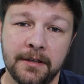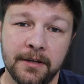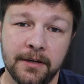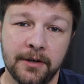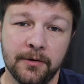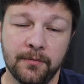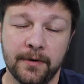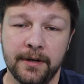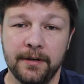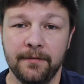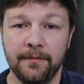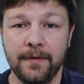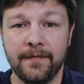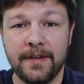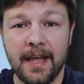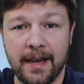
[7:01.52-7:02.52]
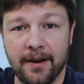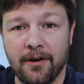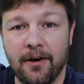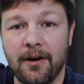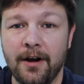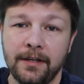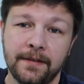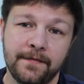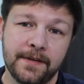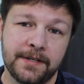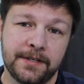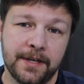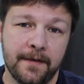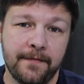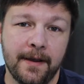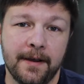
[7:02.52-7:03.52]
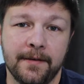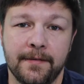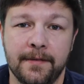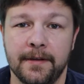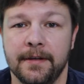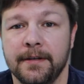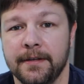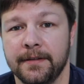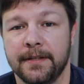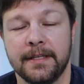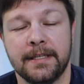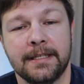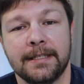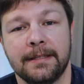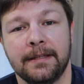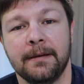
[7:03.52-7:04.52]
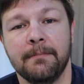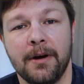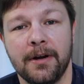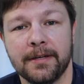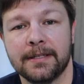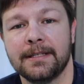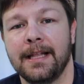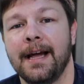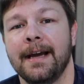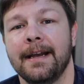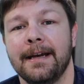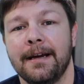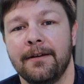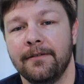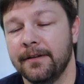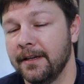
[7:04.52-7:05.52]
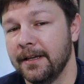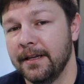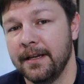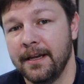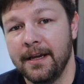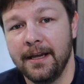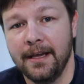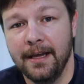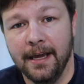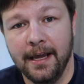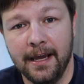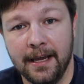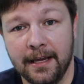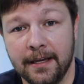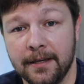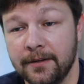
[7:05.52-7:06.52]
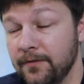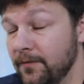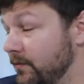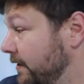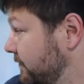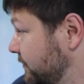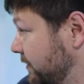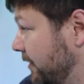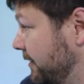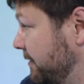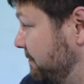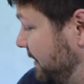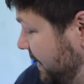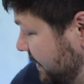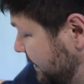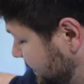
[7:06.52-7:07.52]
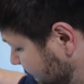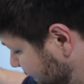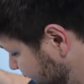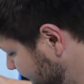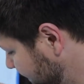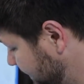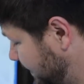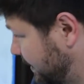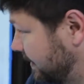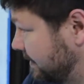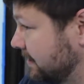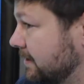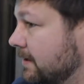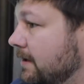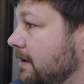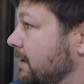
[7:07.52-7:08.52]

you know, we've taken all of the stuff out of the bunk slide out, and we've started painting everything,